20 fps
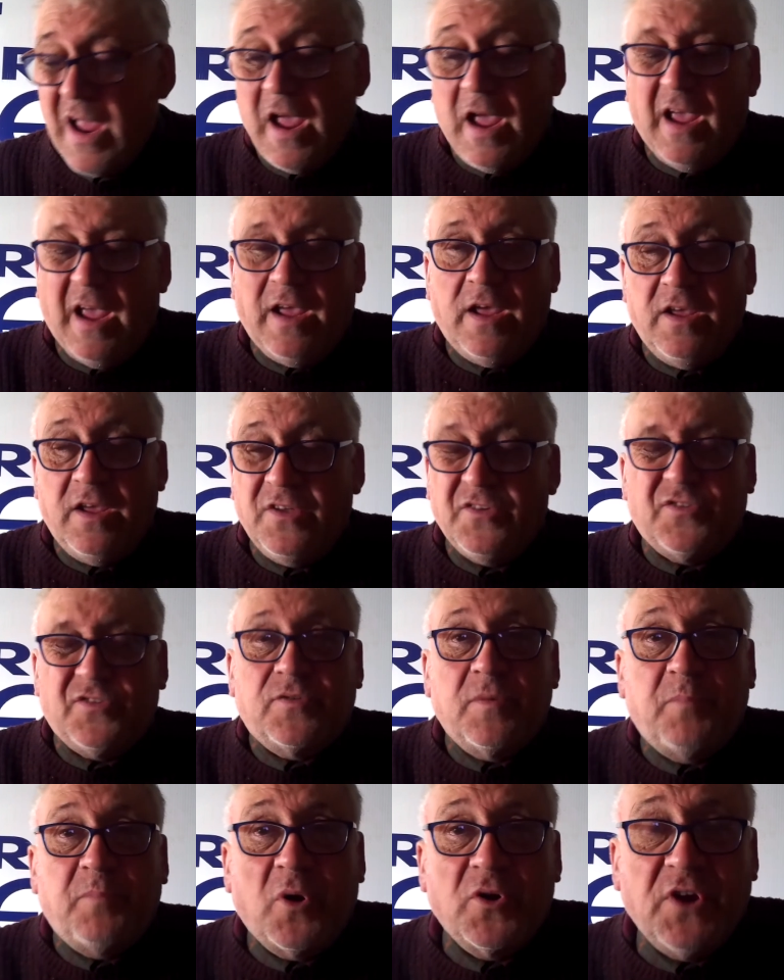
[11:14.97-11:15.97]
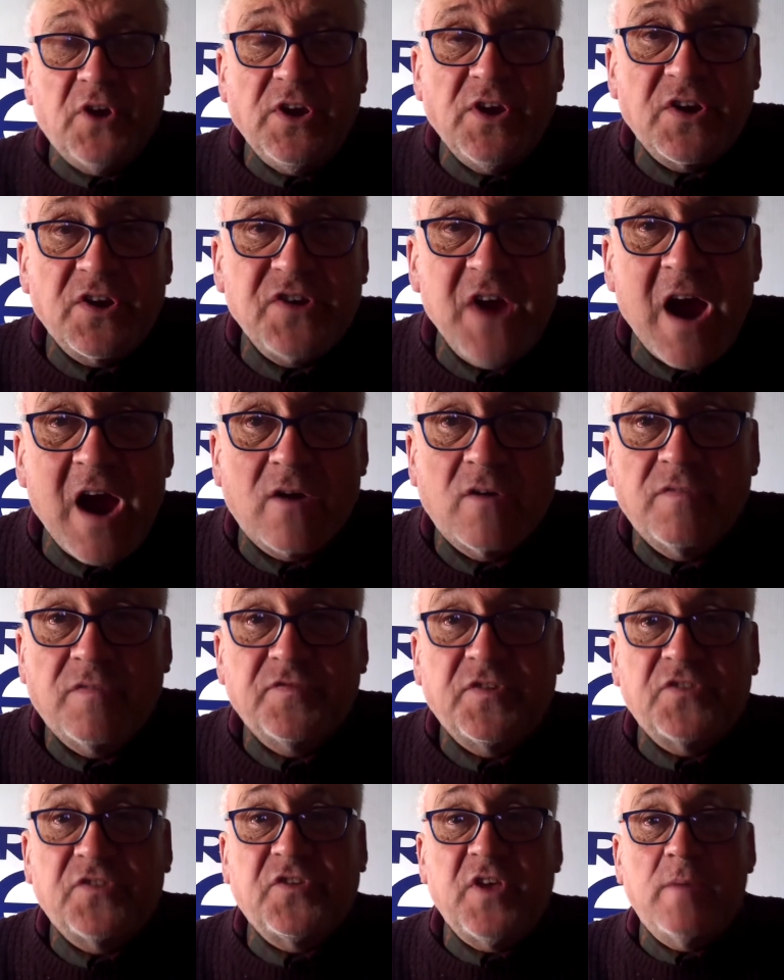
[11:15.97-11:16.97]
is to put in a tariff,
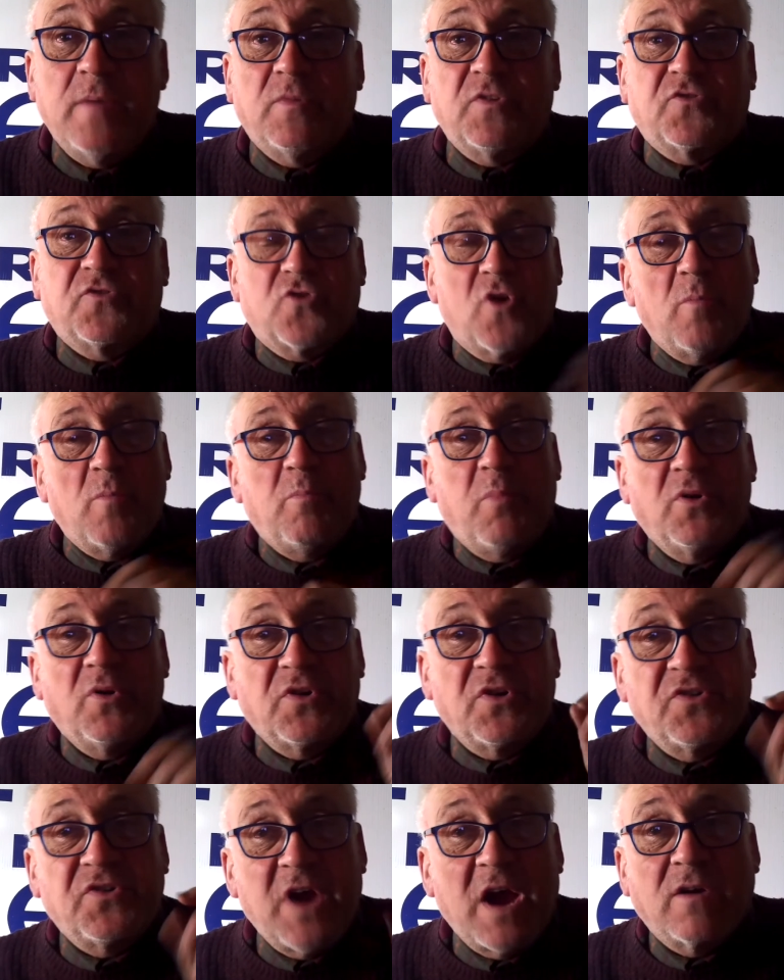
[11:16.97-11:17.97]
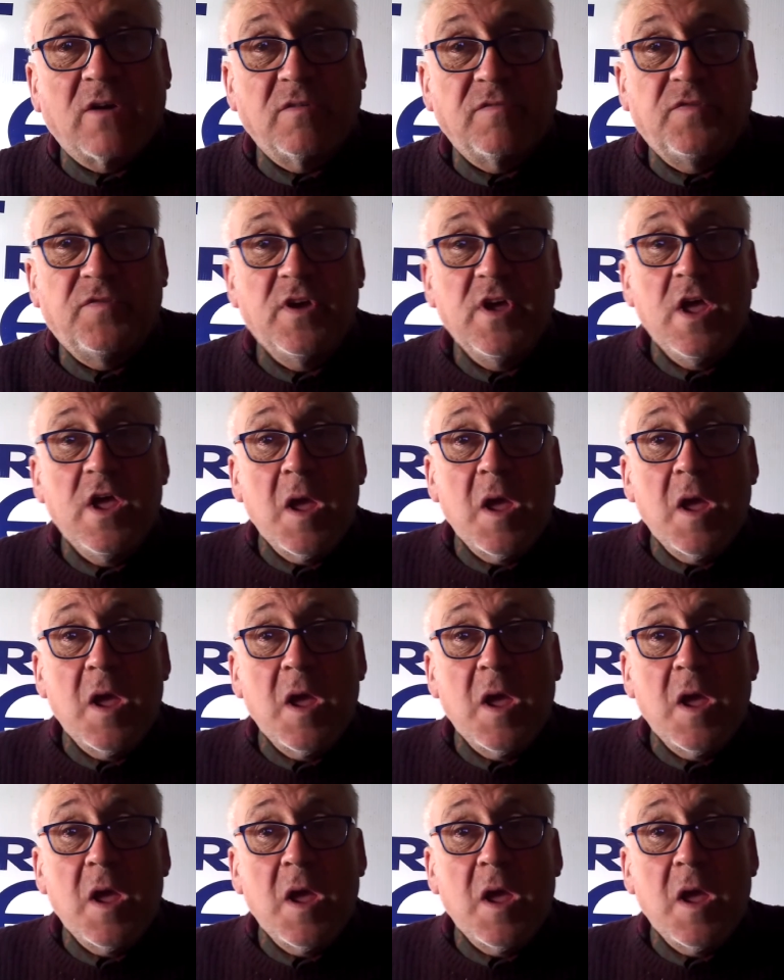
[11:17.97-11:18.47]
the same as Trump put a tariff.